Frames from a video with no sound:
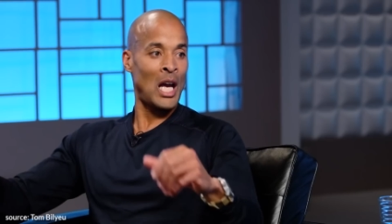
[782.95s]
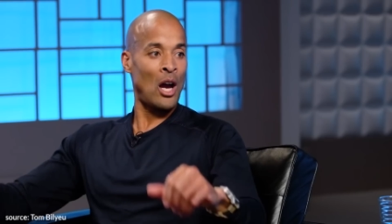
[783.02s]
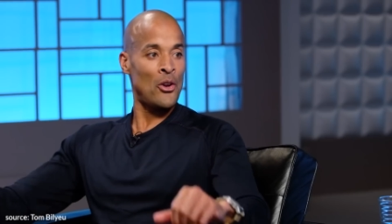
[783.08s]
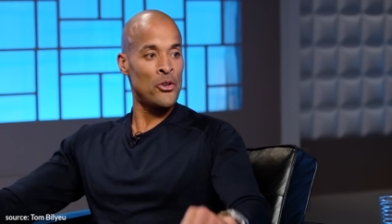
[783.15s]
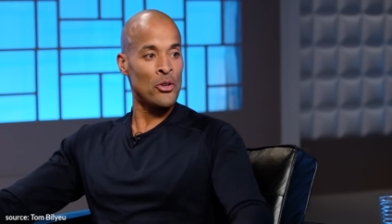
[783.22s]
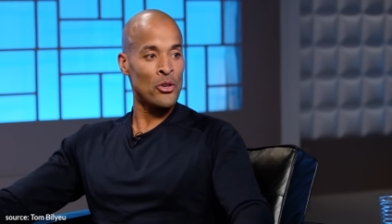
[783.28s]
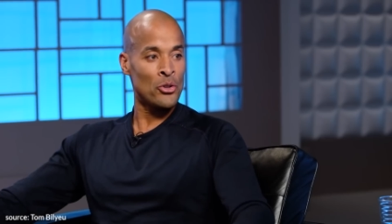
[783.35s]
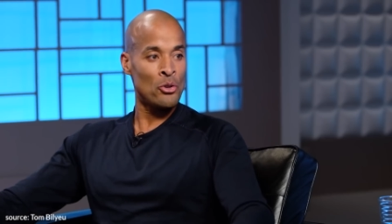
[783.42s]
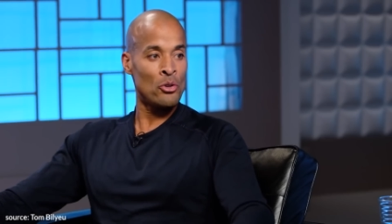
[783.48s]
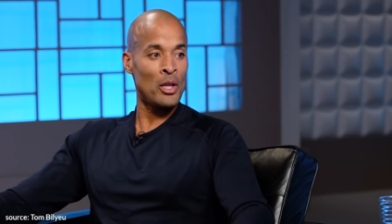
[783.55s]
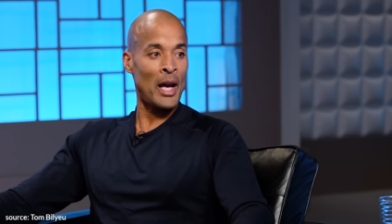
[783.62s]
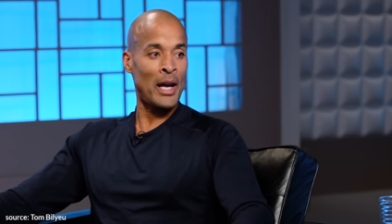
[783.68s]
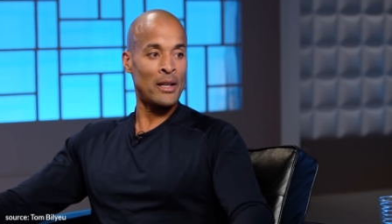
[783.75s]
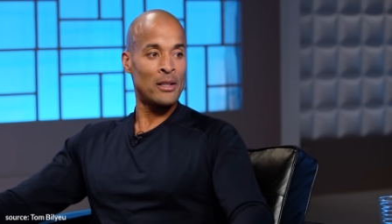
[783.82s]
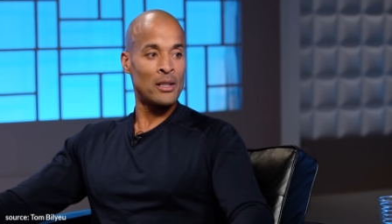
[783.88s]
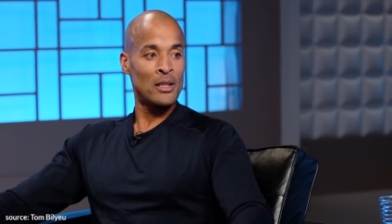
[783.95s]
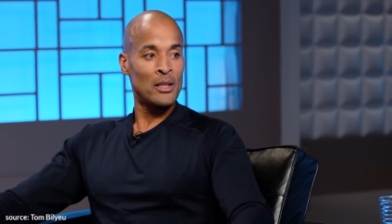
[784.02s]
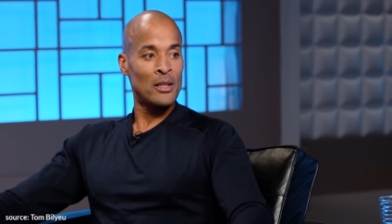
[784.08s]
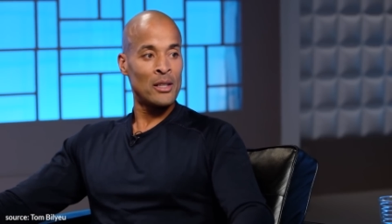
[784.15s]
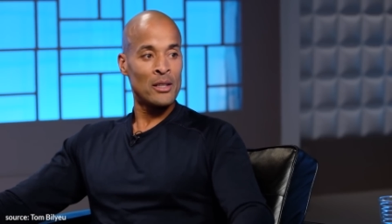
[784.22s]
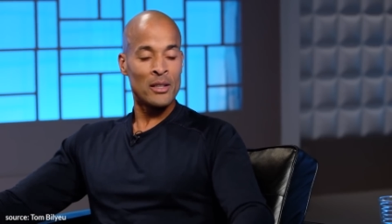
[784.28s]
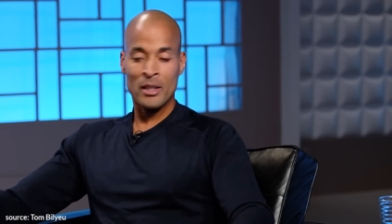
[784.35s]
How are you going to do that?
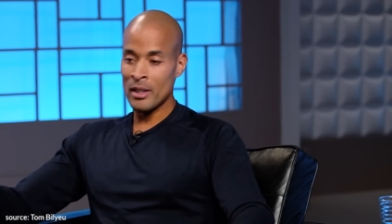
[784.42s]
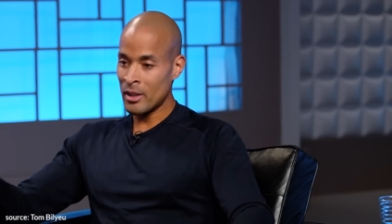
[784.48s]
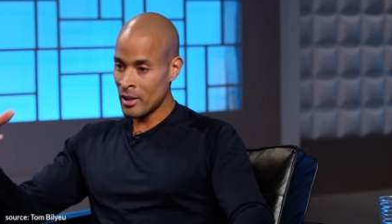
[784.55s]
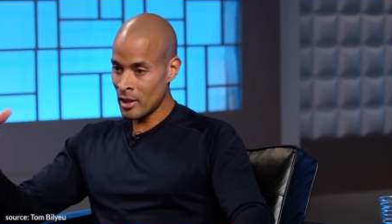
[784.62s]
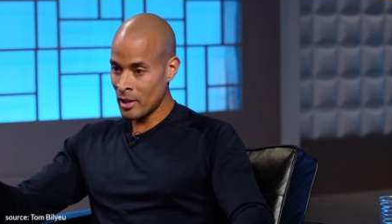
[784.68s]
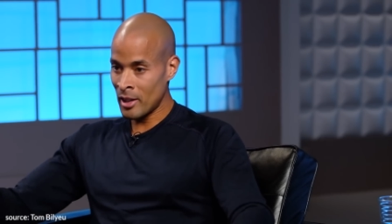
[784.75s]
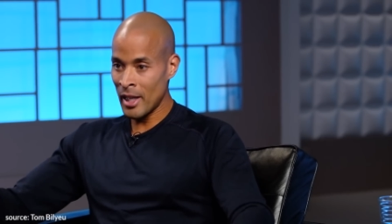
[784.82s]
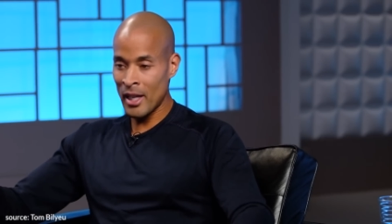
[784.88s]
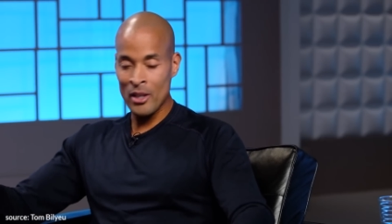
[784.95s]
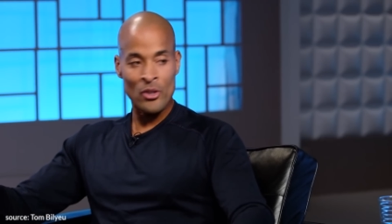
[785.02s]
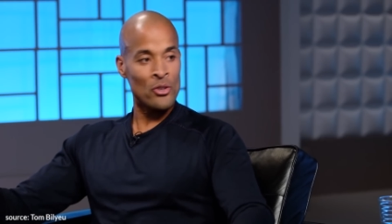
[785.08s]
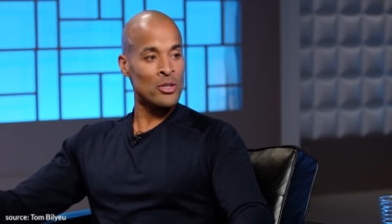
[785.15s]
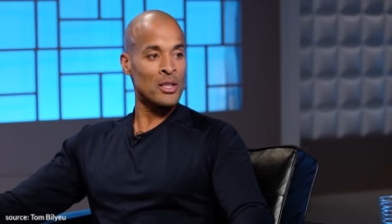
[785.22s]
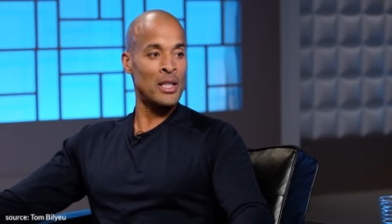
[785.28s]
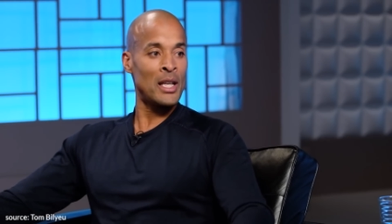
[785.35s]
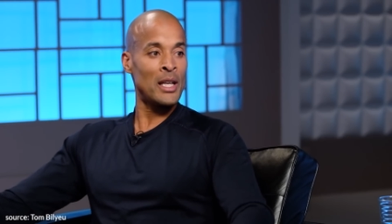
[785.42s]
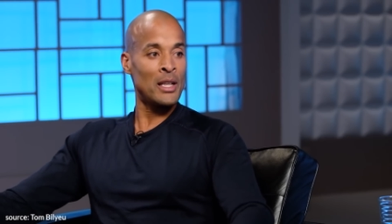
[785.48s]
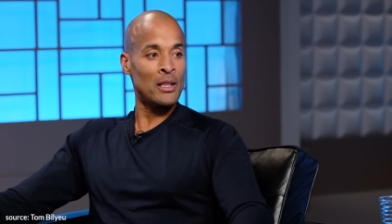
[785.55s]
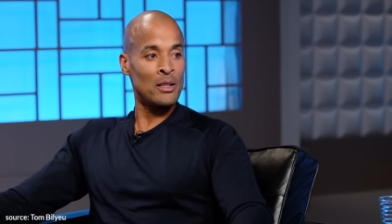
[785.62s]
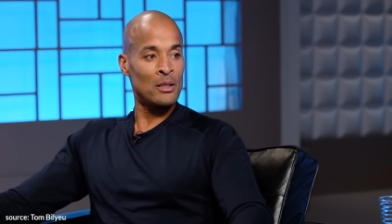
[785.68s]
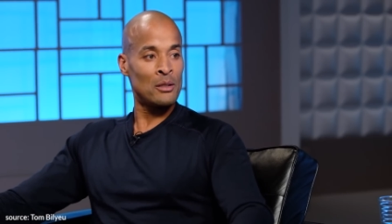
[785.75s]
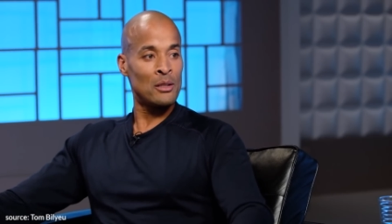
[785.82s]
Thicken your
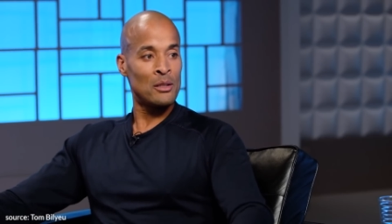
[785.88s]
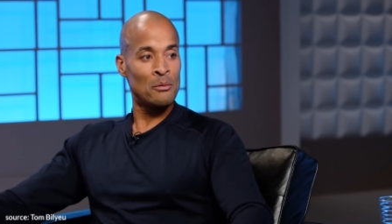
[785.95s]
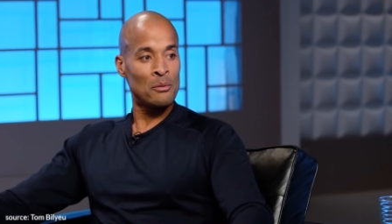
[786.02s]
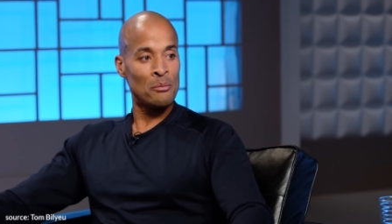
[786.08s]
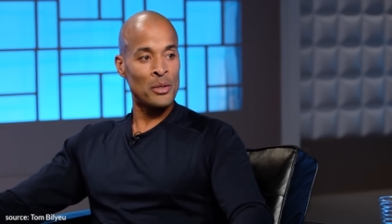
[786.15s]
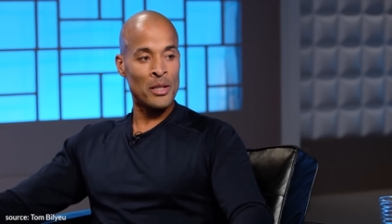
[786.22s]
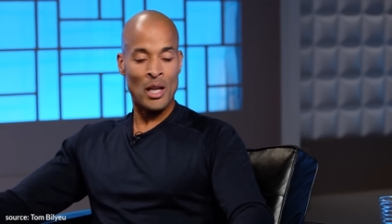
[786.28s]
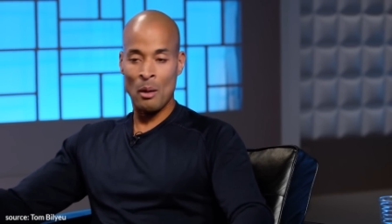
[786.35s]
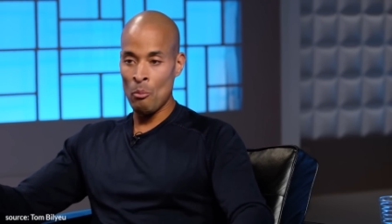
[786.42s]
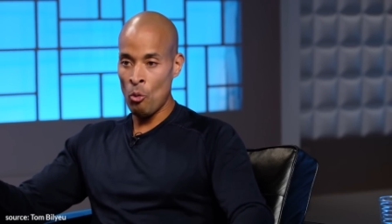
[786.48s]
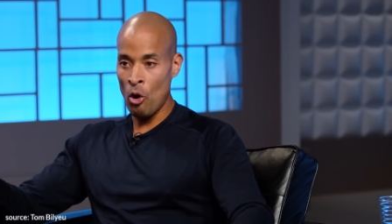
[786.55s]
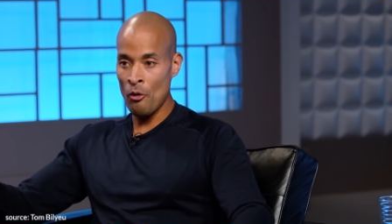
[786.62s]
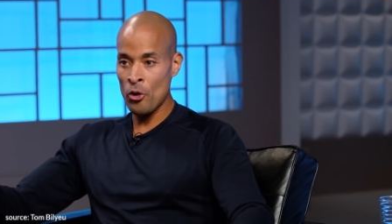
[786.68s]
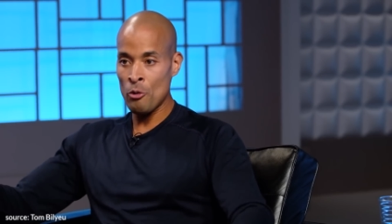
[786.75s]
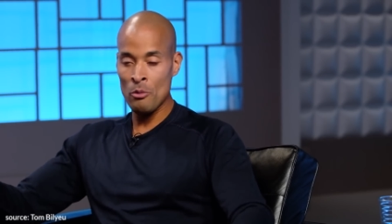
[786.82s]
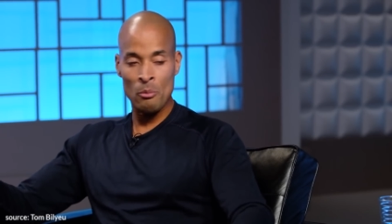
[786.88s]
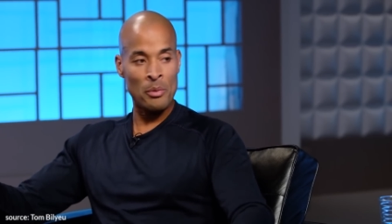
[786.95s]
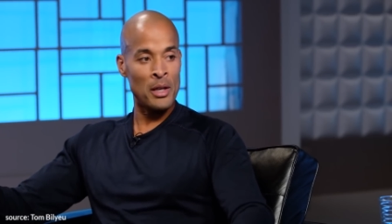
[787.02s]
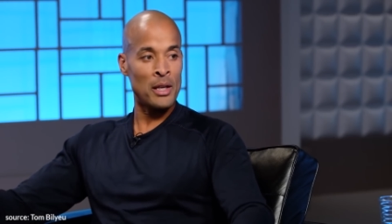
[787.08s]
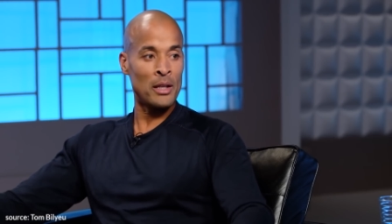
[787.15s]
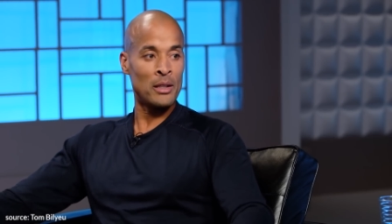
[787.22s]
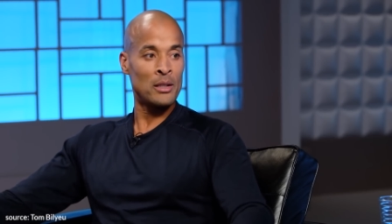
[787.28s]
skin, become more of a human
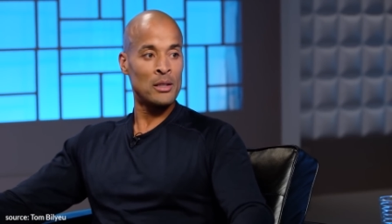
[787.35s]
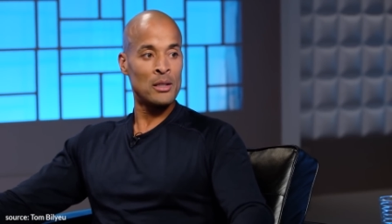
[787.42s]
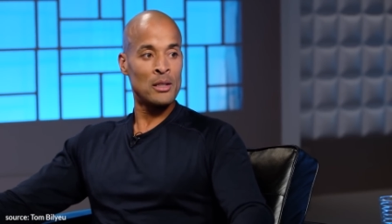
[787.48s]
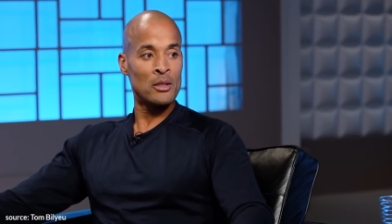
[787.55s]
being.